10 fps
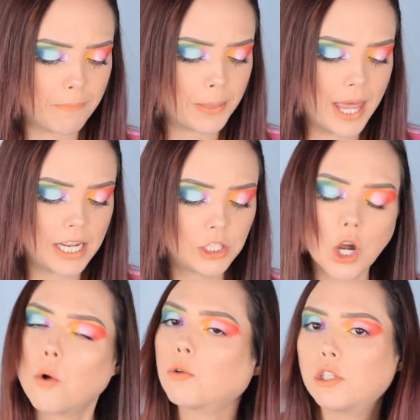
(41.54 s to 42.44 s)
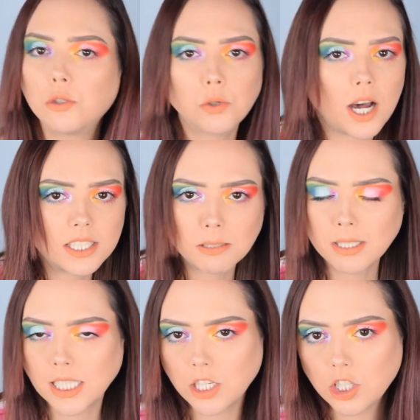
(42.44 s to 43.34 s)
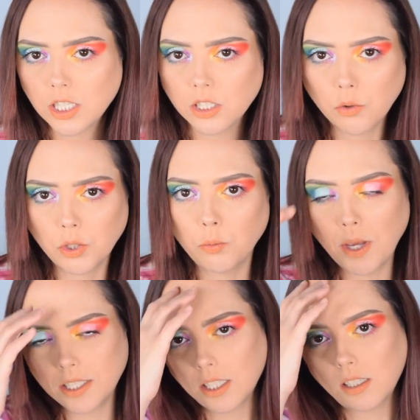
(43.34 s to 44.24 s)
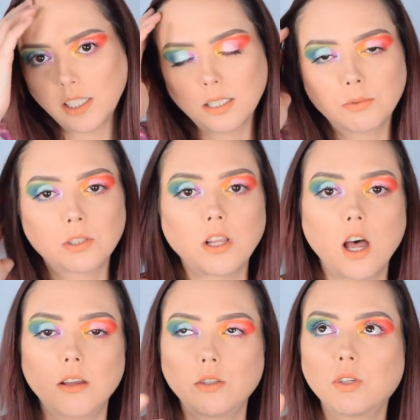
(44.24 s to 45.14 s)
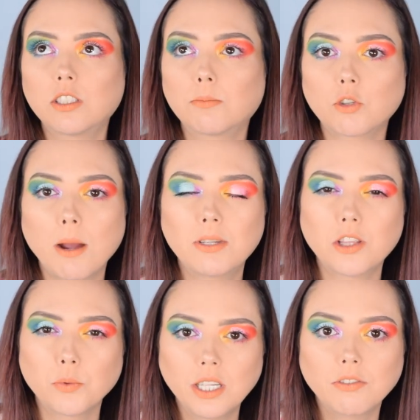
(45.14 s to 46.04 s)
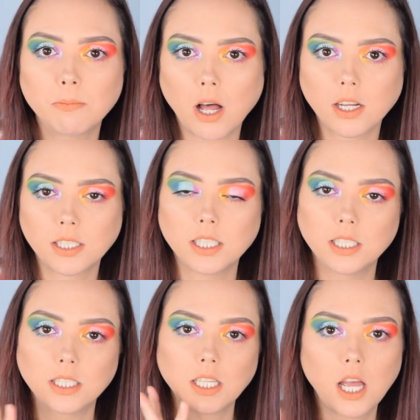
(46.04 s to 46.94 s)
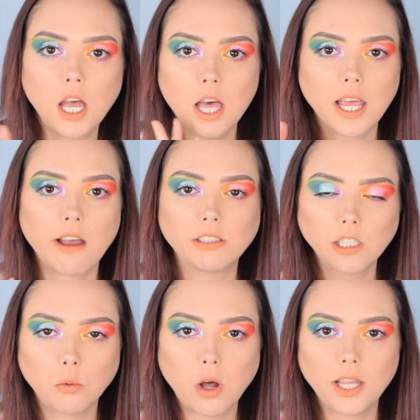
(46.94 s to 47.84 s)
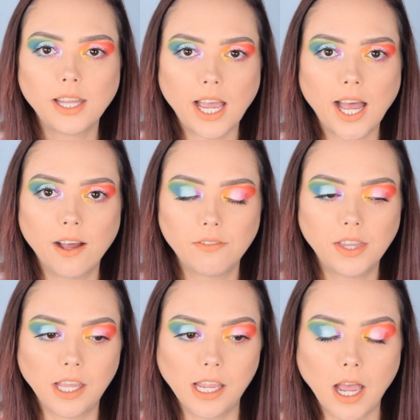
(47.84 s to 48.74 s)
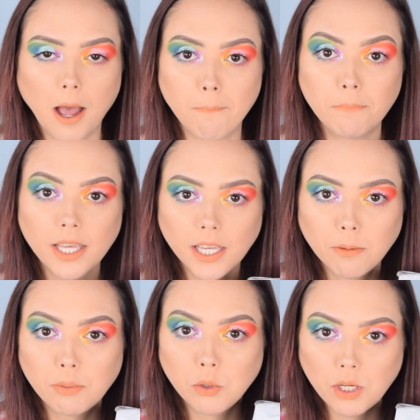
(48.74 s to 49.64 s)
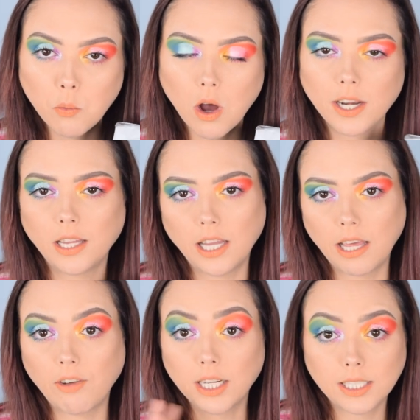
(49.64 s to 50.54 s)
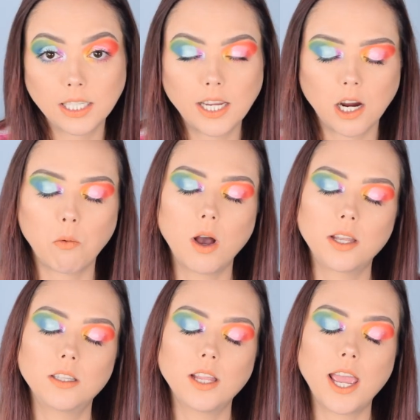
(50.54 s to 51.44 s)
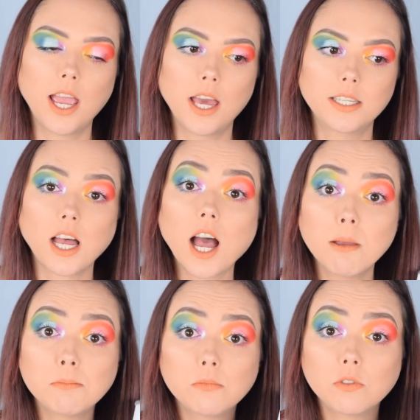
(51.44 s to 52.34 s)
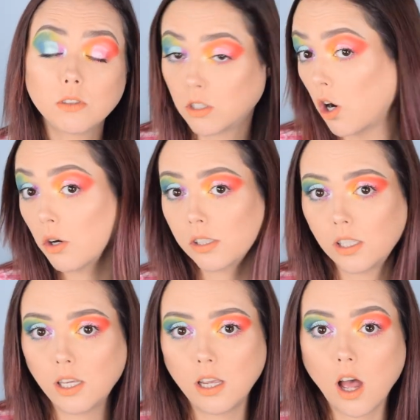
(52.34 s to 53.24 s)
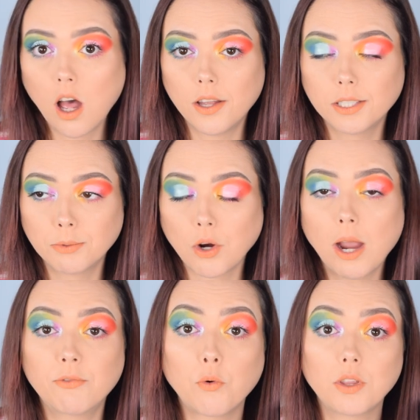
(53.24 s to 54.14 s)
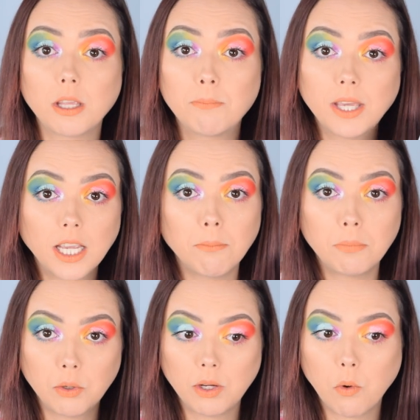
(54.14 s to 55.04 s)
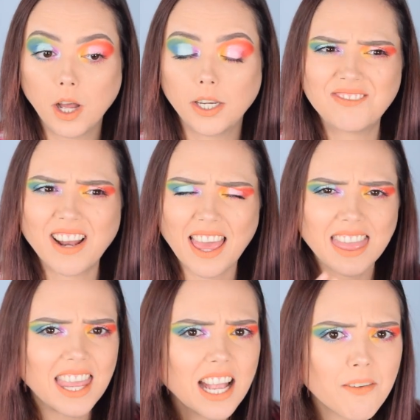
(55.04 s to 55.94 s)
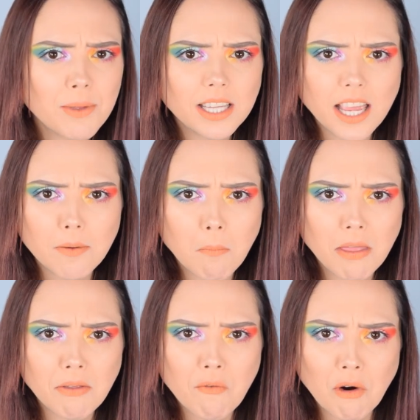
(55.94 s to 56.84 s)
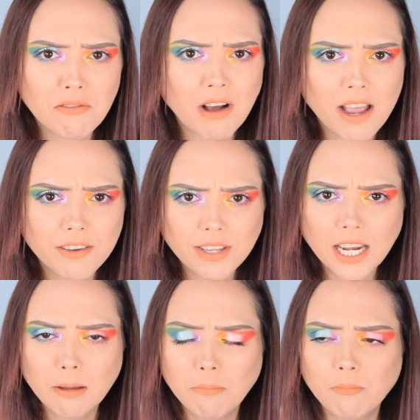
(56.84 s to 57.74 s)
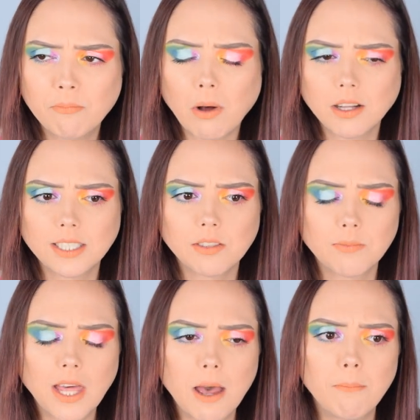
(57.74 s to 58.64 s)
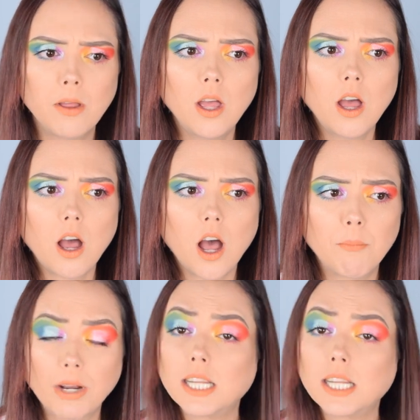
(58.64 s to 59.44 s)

They don't do customization, so you basically you can subscribe to 3 different boxes. They have a little one, they have the big beauty one, and then they've got a skincare one, and I'm currently subscribed for the big beauty one. I think I'm in like month 4 or 5 of getting boxes from them, but